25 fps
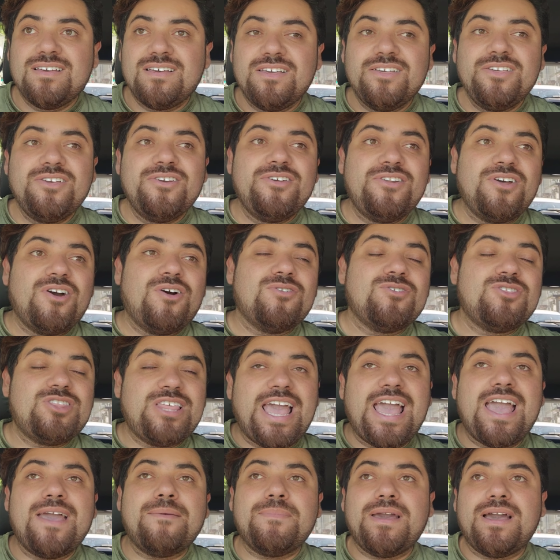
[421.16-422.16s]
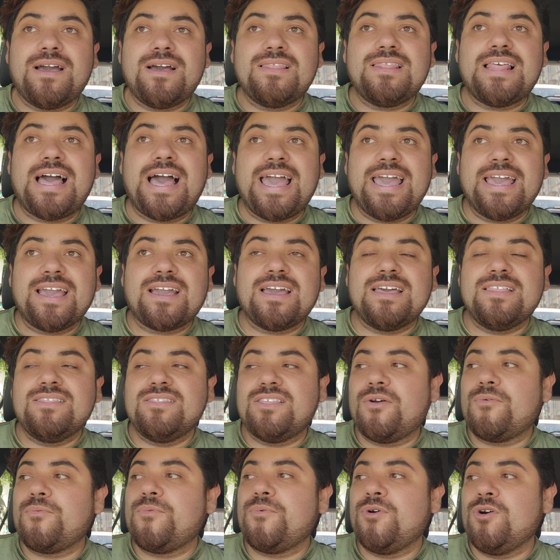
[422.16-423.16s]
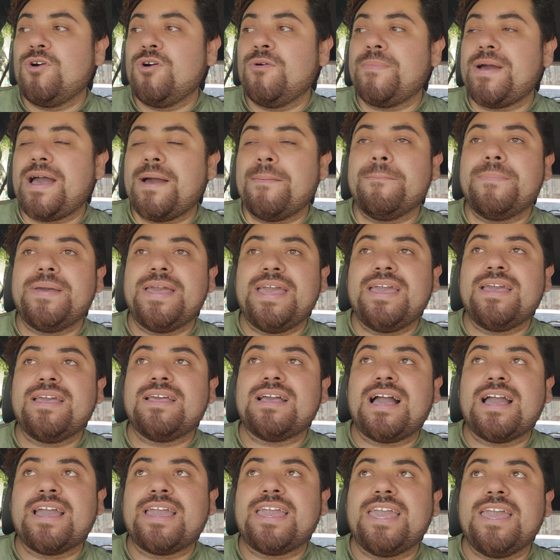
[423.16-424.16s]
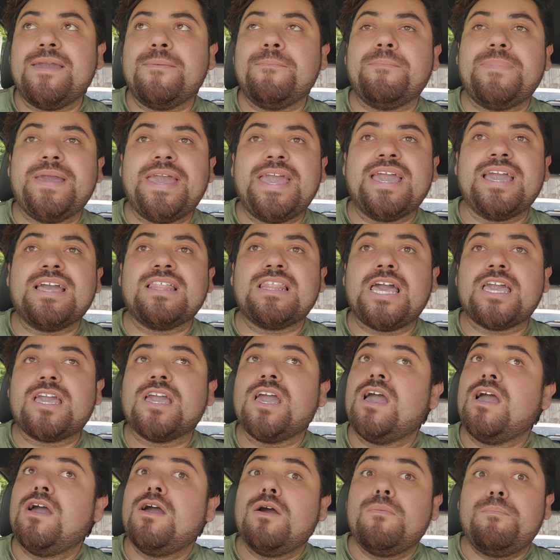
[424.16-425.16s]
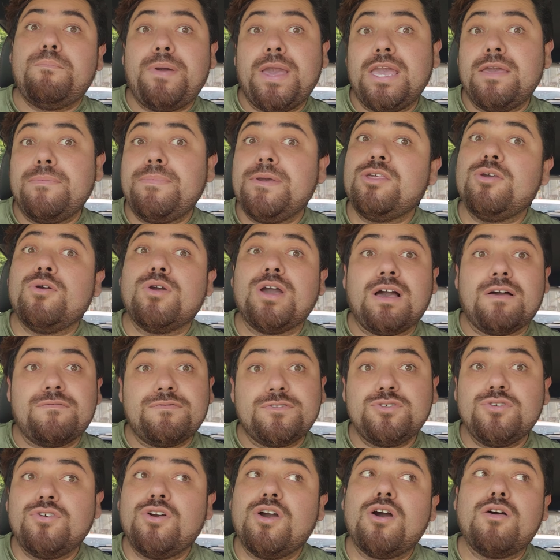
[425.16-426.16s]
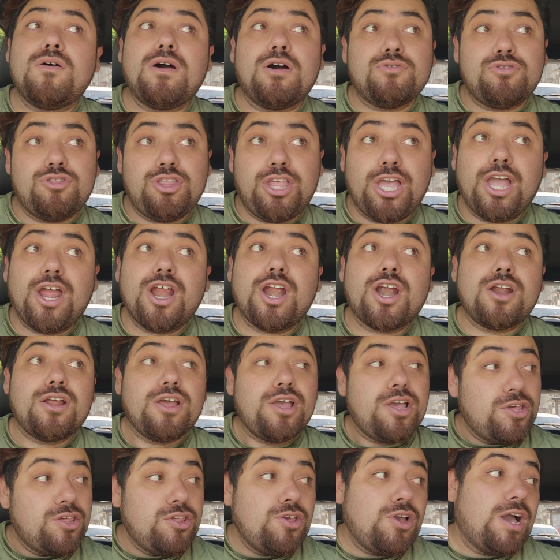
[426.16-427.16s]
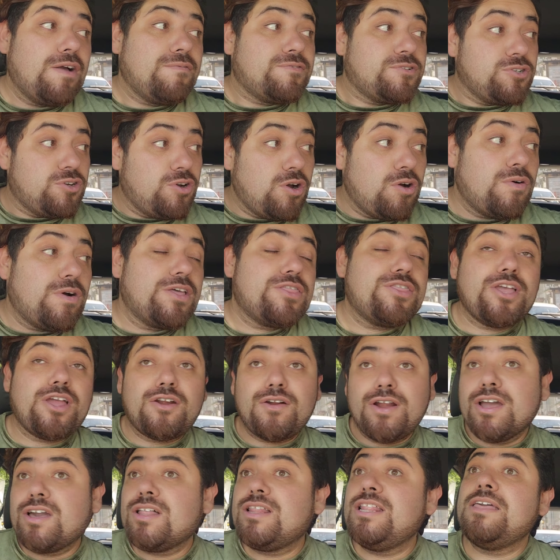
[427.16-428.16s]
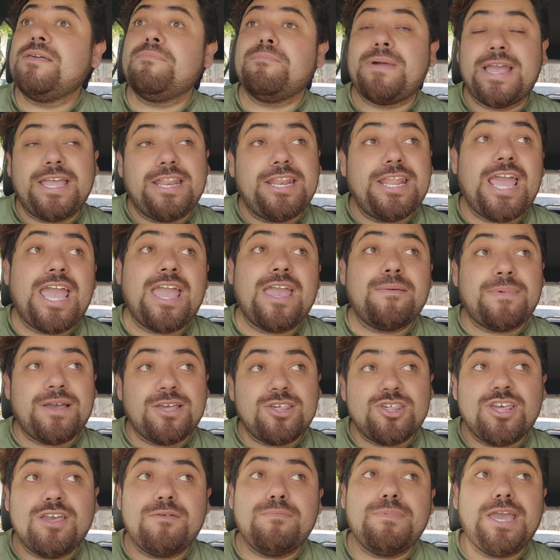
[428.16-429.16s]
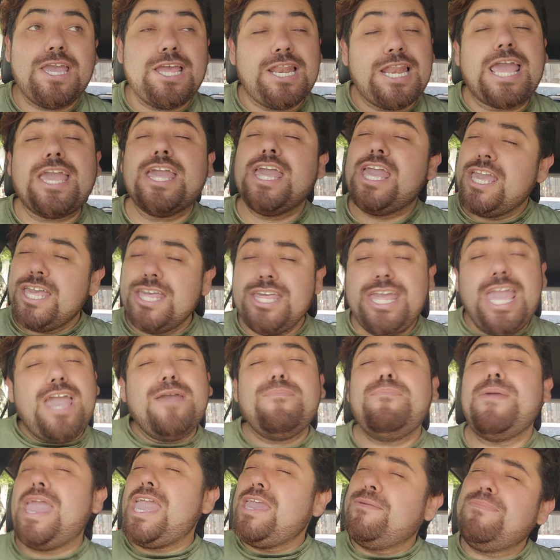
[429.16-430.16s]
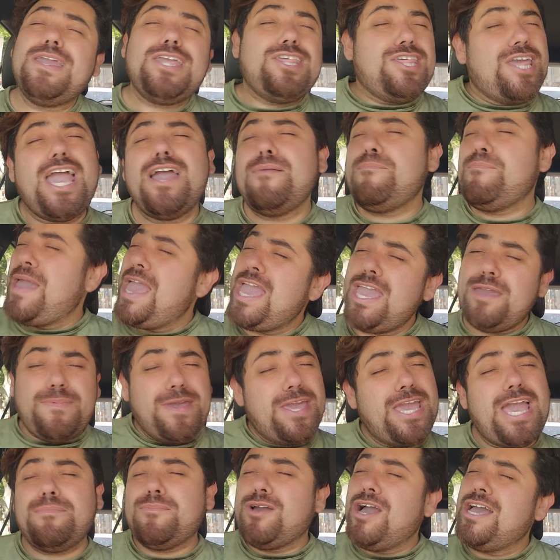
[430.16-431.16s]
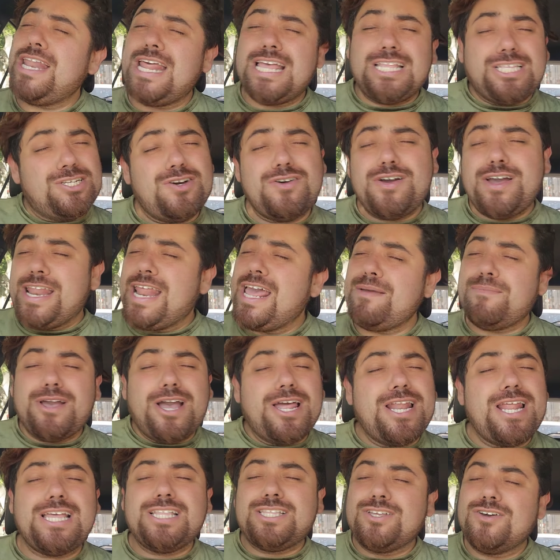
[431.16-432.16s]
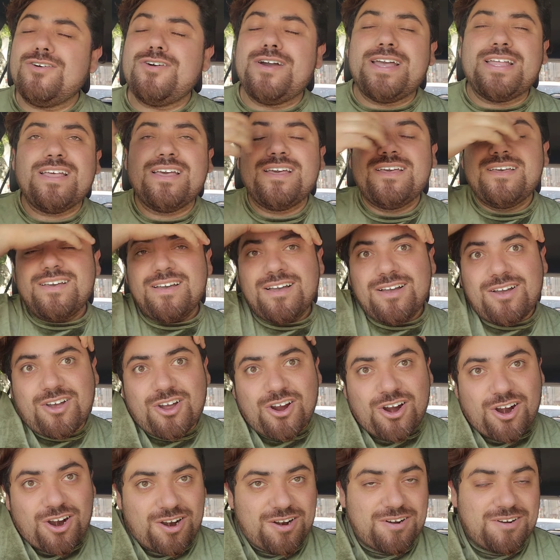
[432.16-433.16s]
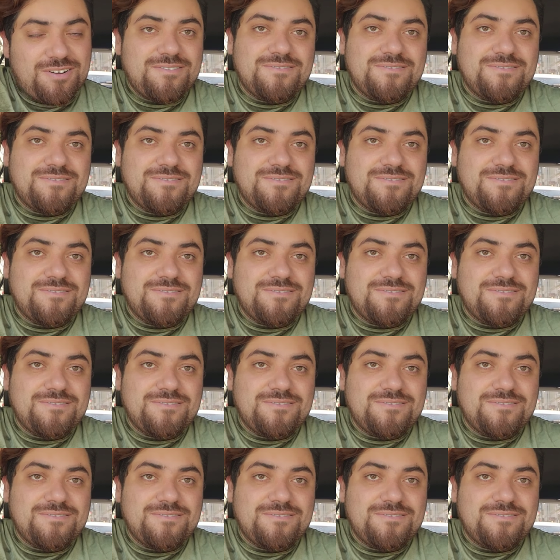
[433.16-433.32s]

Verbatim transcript: you know, them like in the room and him being like, baby, you have to go out there. You have to go out there and clean my name. And she being like, yeah, baby, I'm gonna do it. I'm gonna do it. Girl,